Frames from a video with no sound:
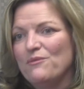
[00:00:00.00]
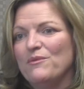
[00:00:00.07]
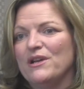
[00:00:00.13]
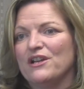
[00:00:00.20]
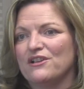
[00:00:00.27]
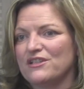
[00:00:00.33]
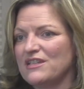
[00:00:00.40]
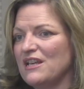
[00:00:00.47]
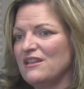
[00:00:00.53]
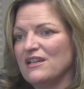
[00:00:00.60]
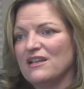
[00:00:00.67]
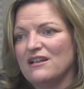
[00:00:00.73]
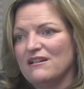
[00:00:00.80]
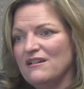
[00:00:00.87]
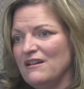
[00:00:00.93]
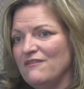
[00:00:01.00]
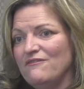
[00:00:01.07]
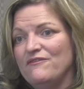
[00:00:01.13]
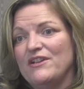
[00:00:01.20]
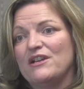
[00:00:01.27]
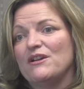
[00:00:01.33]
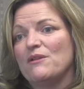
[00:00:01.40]
We are selling a
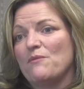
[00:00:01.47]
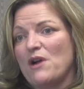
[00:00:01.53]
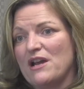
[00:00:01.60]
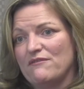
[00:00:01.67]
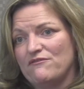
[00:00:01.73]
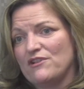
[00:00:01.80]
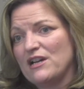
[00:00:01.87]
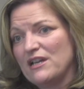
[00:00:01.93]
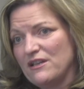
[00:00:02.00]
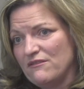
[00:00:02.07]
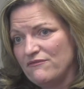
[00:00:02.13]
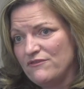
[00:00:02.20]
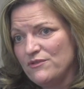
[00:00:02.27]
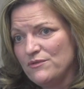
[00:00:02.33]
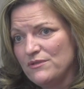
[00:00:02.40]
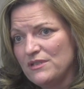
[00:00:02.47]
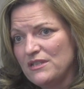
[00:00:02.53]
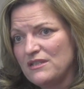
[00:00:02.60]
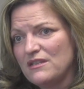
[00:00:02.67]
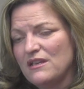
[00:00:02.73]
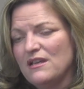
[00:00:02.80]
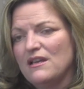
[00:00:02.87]
very wide variety of
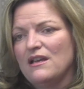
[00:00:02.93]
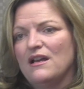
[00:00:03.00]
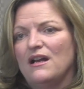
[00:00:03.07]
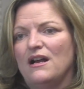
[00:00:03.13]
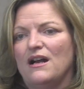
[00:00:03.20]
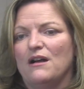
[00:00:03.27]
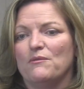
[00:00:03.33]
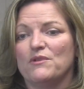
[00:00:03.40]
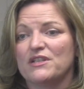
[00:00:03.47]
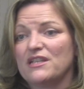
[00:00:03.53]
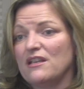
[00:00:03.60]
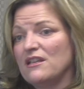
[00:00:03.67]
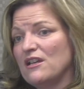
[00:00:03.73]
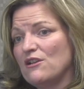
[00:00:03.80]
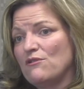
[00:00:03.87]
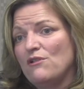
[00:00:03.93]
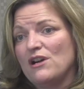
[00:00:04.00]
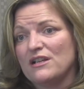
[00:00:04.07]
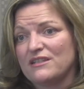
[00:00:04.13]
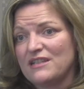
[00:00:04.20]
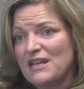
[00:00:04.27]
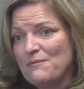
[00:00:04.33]
foods. We're selling
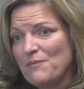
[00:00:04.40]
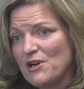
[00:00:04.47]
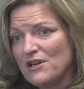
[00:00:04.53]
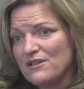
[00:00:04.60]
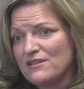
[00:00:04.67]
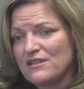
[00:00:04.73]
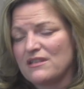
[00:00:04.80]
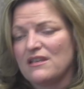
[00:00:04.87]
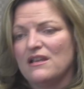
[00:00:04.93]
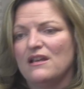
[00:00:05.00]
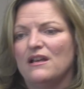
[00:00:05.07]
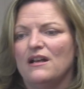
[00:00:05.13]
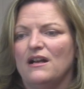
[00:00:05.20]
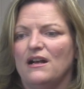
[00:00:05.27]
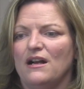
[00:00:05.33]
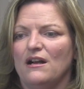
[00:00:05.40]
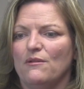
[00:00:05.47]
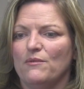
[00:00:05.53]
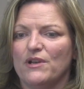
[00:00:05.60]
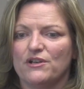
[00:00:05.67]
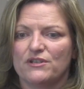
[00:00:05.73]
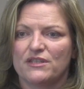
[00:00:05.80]
across day parts.
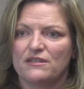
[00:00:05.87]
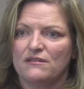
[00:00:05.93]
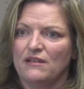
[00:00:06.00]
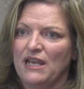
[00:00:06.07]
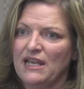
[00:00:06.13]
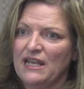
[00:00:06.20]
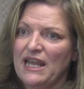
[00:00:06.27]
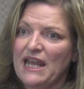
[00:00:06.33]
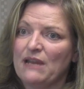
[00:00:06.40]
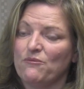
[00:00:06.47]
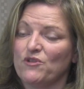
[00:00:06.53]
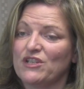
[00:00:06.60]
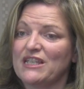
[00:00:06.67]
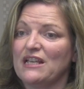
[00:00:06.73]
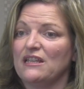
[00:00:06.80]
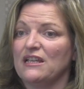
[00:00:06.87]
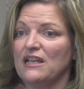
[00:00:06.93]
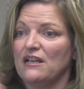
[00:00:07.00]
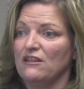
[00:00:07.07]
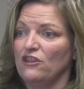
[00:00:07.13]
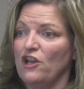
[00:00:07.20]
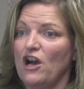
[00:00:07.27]
And we're
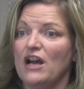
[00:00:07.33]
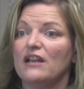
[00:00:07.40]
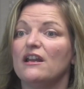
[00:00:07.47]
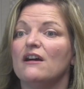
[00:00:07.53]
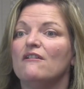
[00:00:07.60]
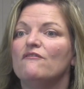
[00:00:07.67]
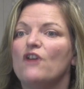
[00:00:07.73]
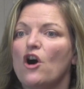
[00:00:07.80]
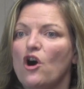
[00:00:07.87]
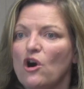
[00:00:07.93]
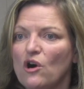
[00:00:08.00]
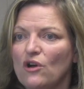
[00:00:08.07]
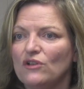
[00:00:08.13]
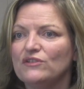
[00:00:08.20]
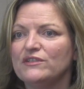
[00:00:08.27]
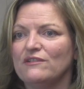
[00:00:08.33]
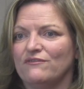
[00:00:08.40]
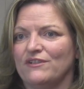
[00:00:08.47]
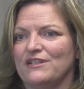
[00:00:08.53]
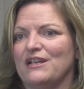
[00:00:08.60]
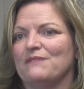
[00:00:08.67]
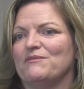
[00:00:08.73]
selling a lot of all
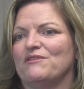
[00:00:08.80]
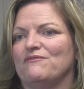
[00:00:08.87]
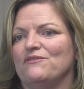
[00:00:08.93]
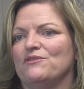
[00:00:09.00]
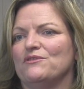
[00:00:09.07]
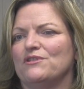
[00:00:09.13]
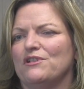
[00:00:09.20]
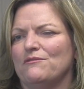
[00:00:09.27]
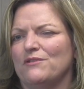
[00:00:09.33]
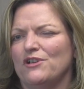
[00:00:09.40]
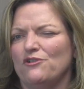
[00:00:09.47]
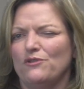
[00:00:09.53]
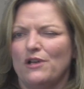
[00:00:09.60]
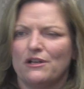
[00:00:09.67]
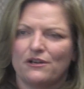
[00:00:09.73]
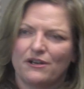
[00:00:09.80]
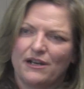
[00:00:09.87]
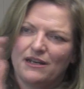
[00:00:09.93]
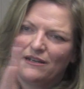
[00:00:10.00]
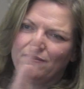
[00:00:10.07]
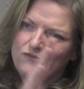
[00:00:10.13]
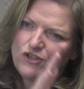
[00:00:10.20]
different types of foods. So we're no longer
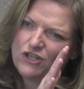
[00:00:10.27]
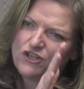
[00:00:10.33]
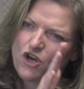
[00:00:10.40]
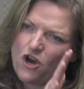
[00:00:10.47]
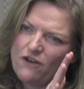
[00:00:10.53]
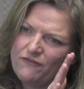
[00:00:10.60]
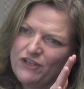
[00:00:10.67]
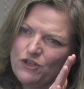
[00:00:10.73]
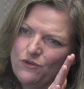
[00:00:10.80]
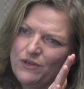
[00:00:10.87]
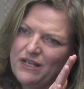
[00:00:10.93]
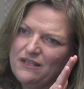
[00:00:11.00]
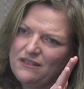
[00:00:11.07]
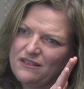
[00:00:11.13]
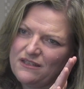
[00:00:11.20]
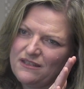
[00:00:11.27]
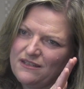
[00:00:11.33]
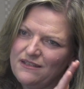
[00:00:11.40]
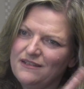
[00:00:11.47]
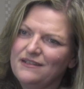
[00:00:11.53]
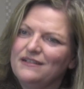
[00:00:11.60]
kind of just coffee donuts.